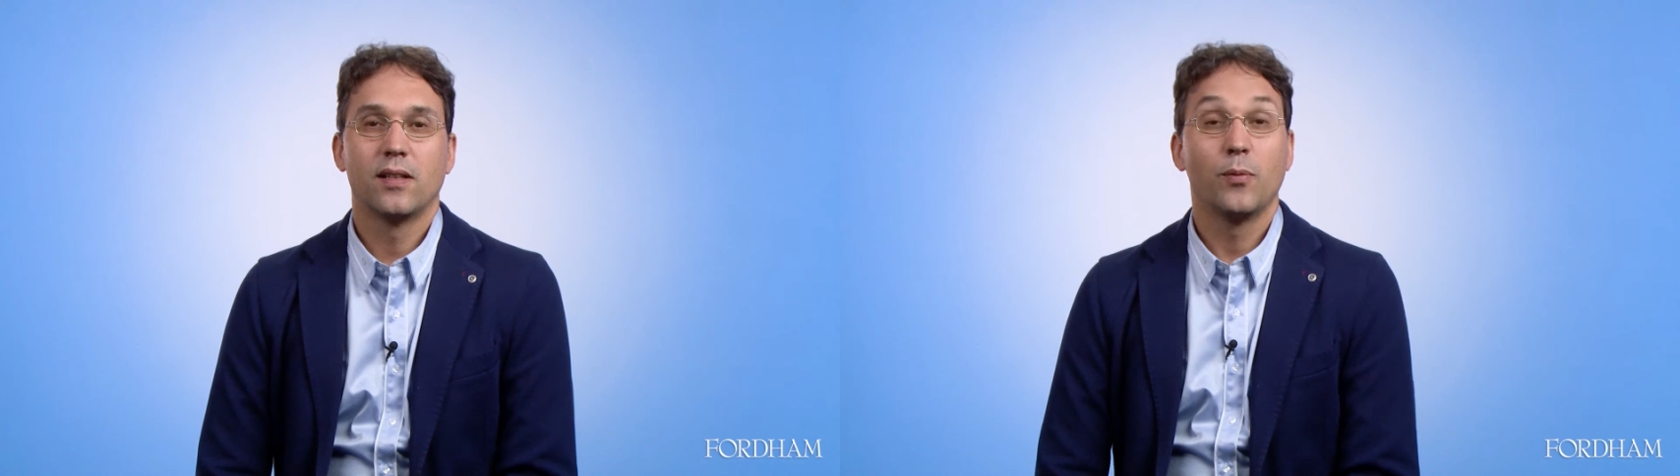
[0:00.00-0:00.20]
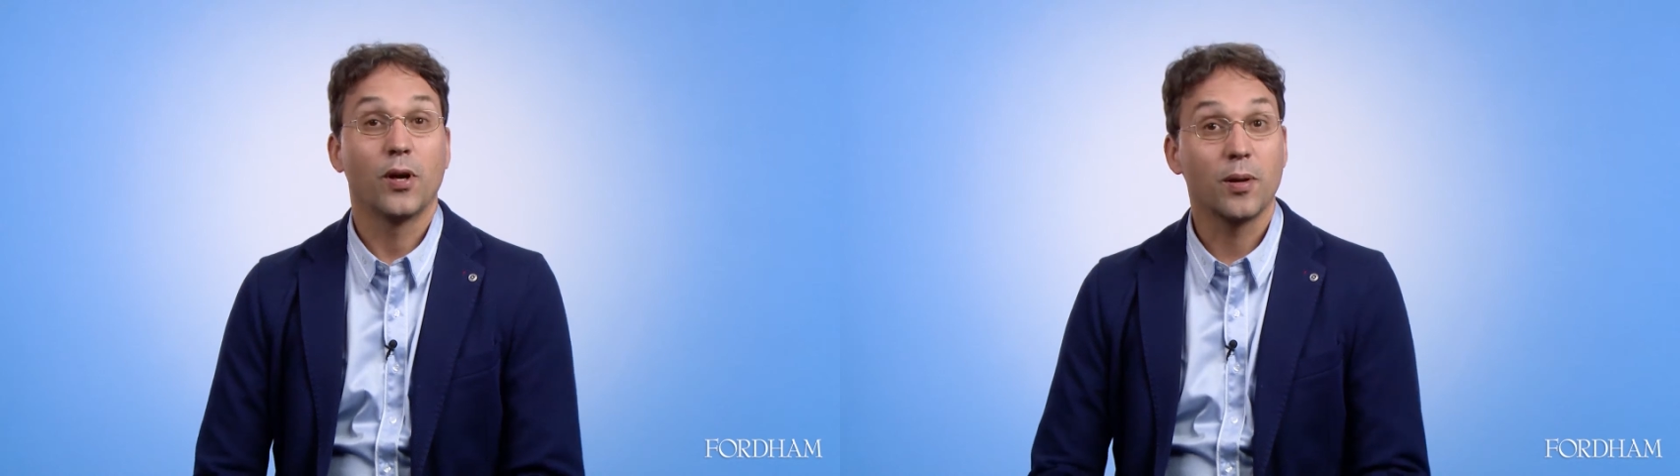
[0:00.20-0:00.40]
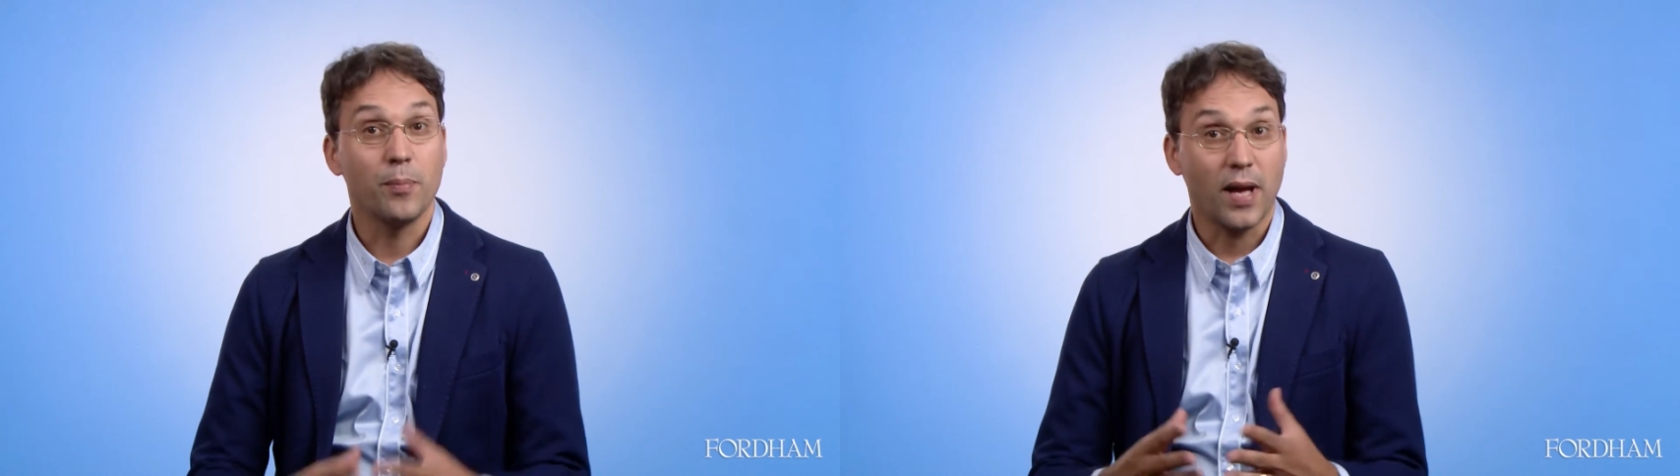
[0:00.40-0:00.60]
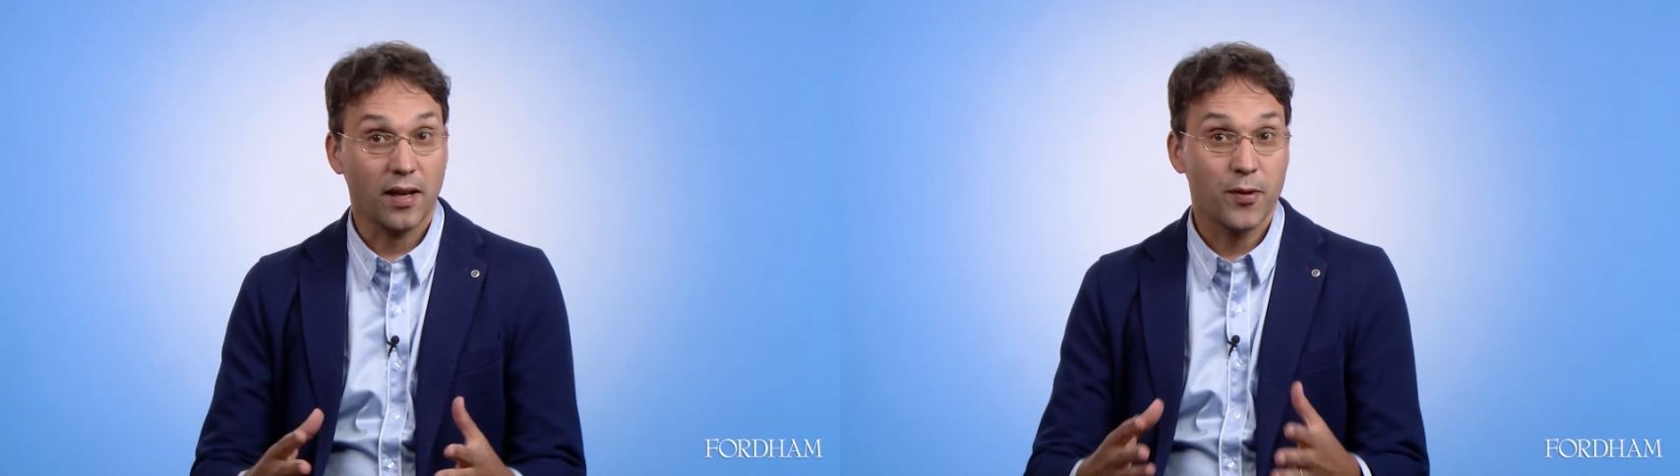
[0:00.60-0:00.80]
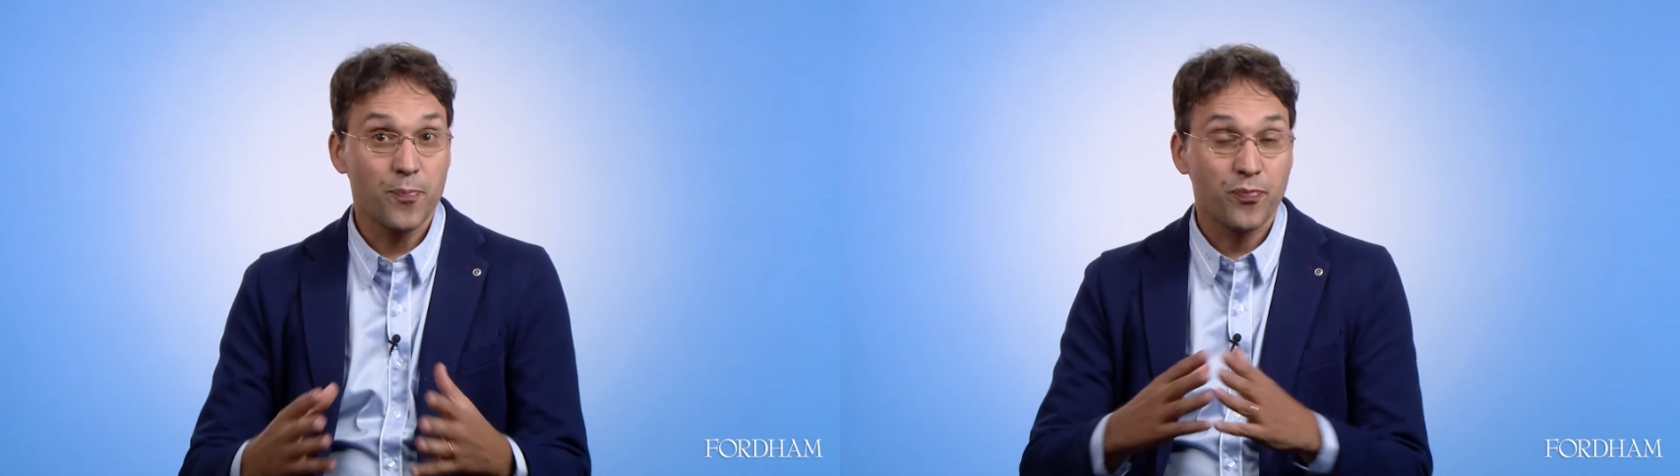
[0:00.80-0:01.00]
Welcome
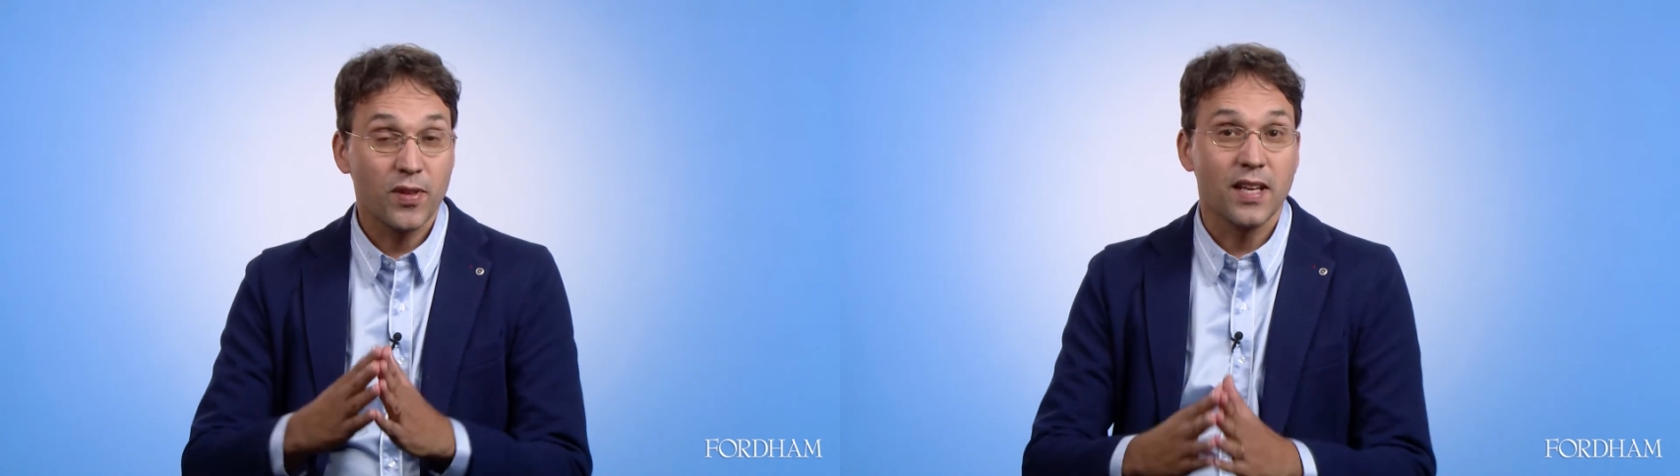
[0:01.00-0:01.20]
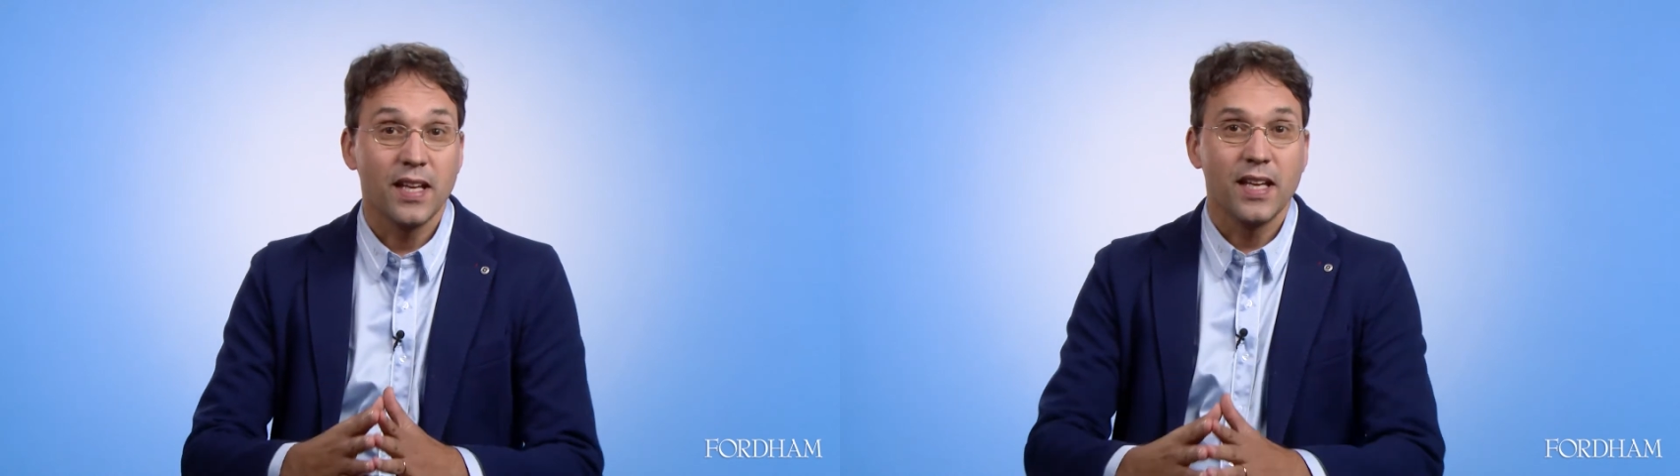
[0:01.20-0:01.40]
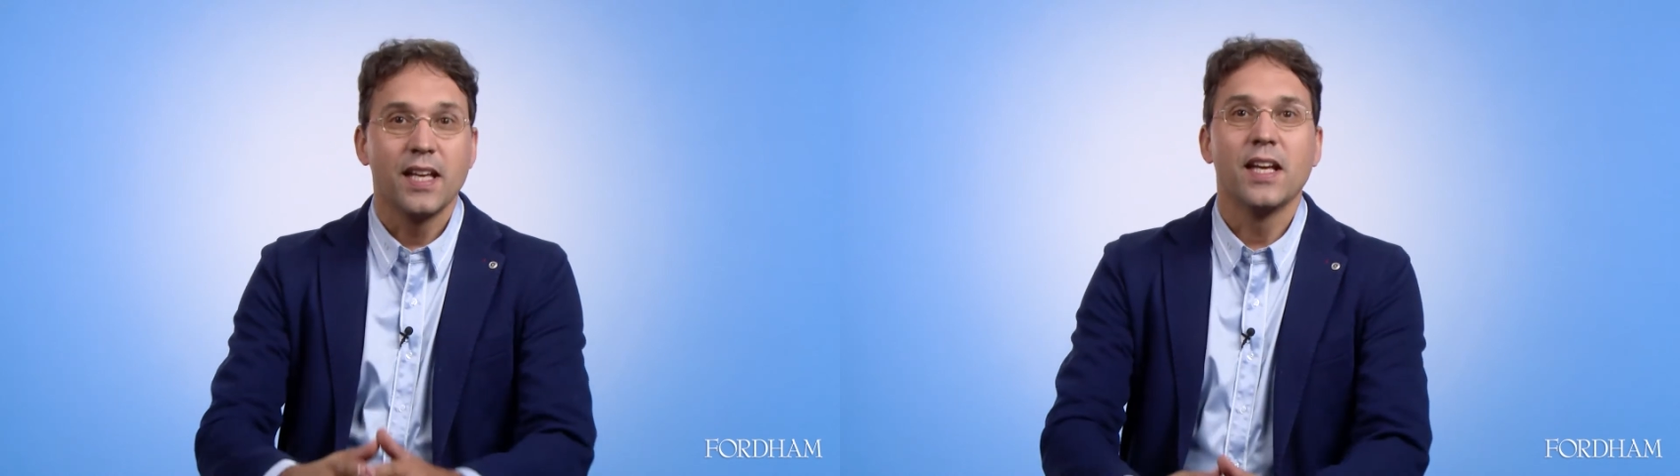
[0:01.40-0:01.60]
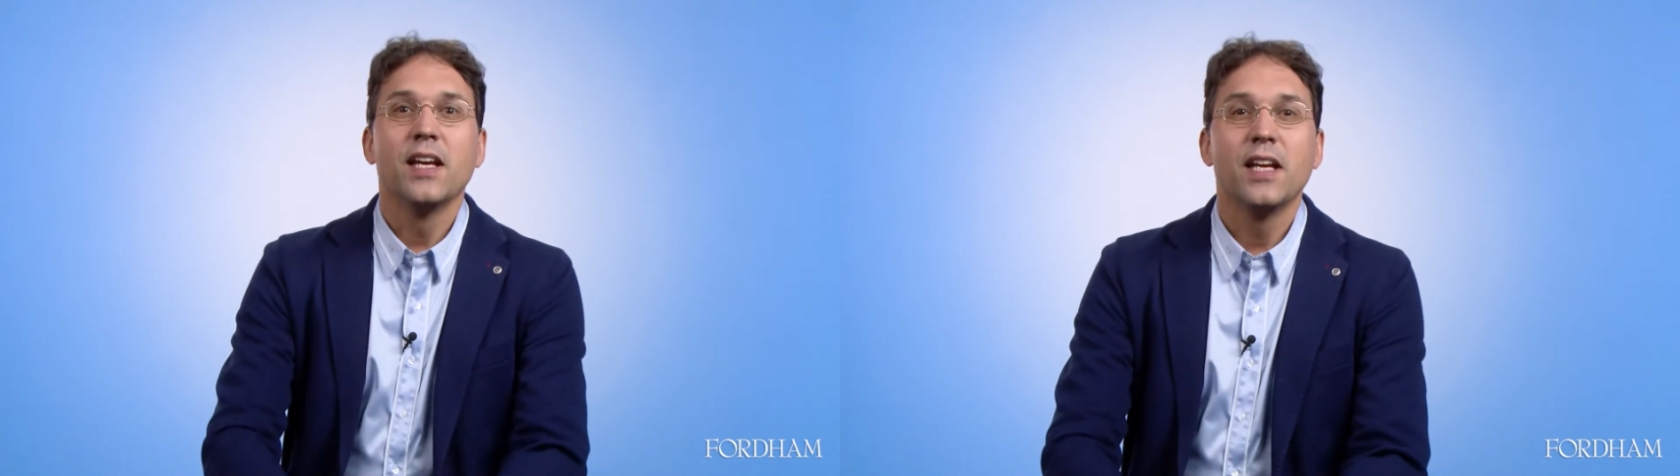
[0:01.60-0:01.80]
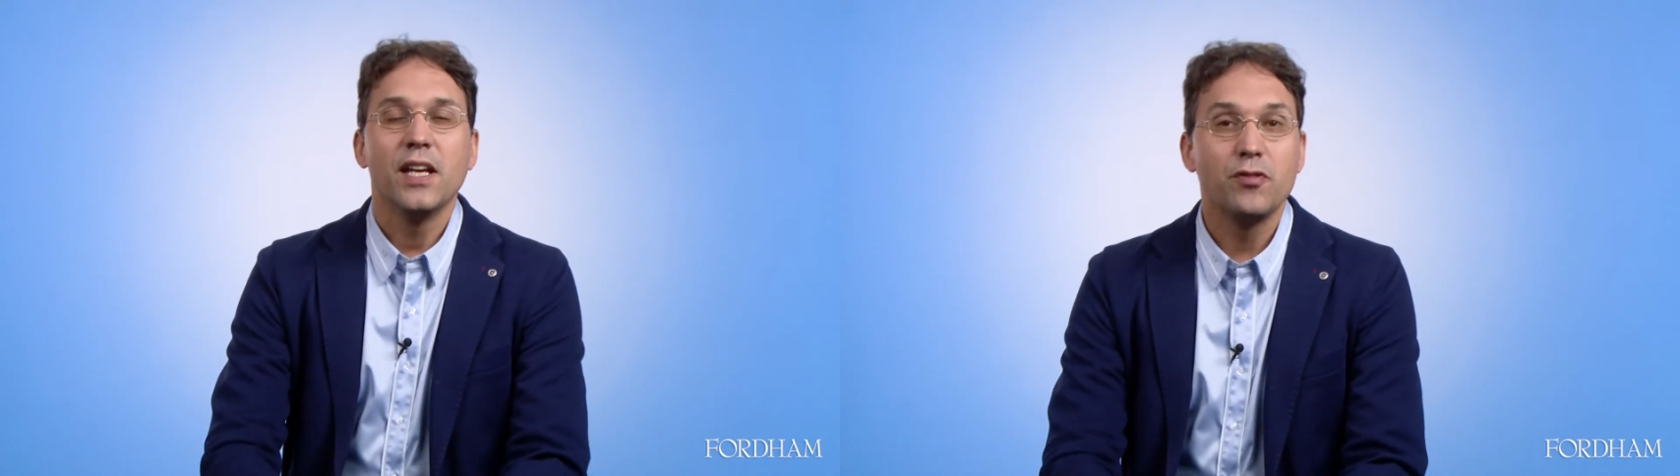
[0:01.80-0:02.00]
back.
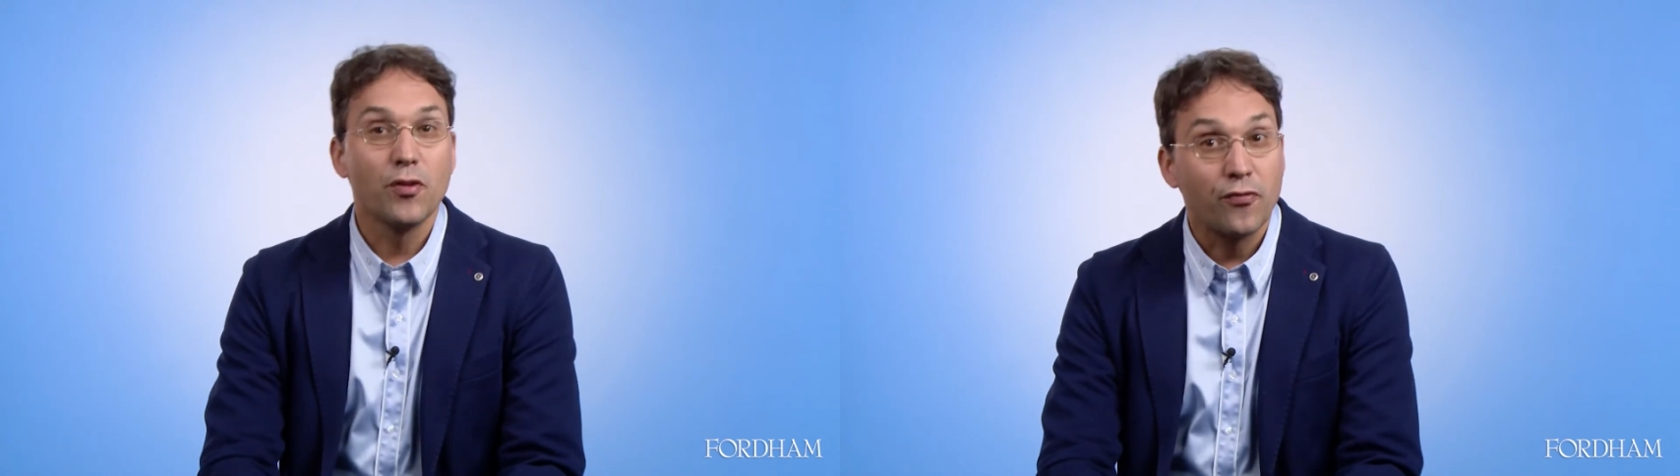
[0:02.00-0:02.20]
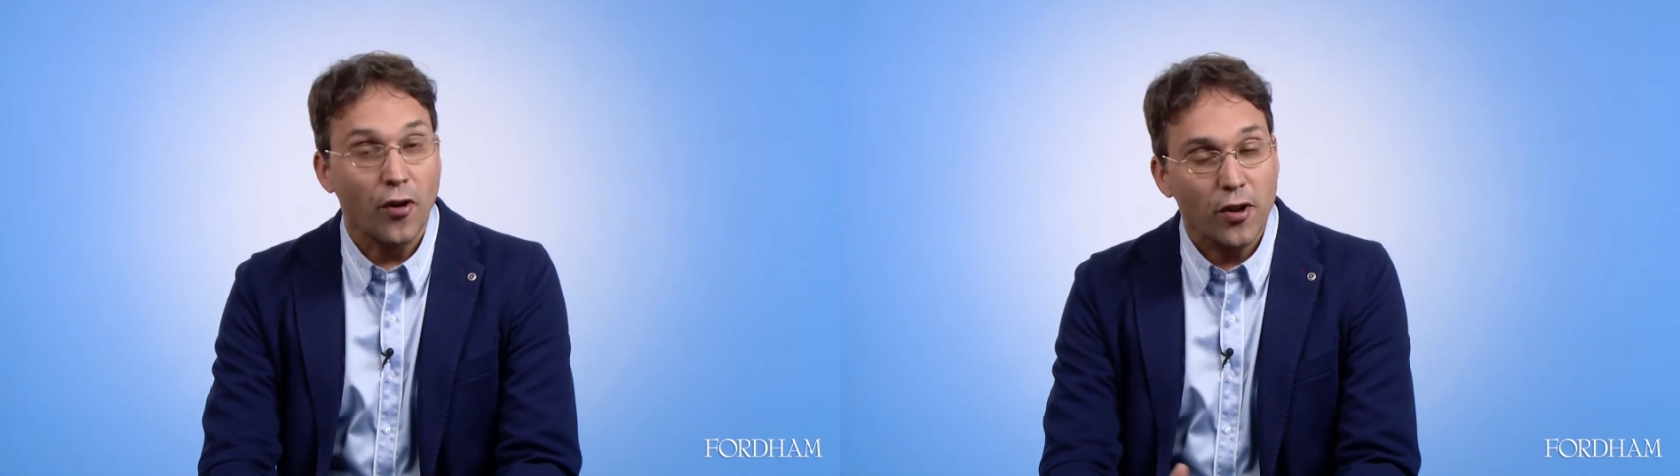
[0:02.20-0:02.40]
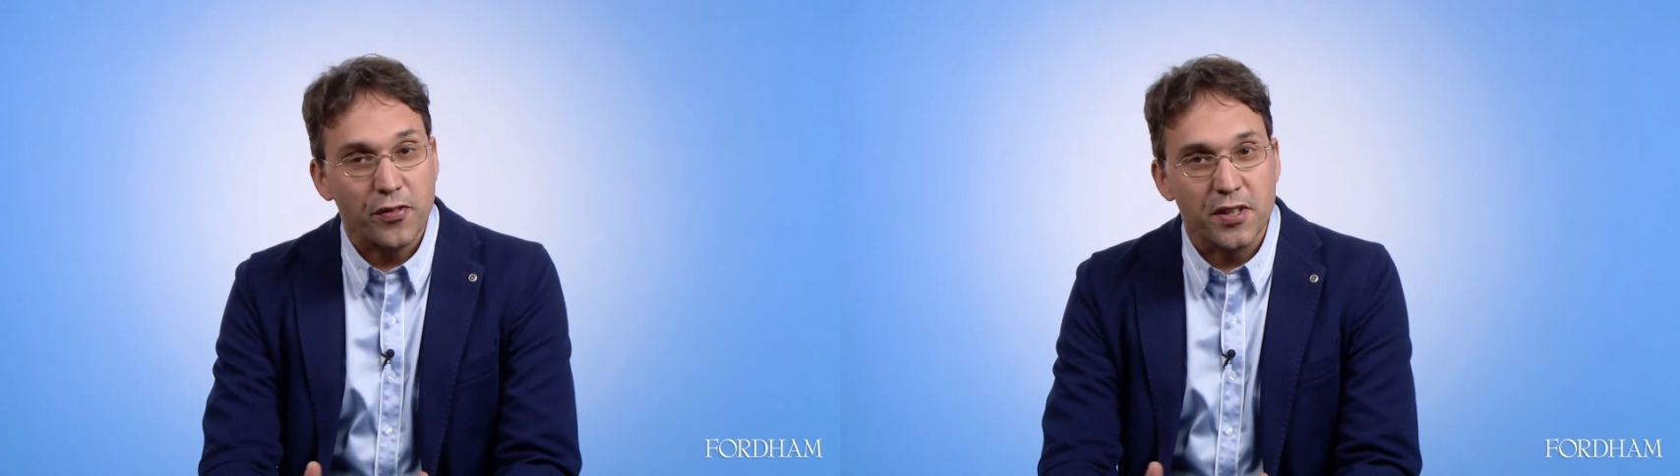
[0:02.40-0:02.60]
If you followed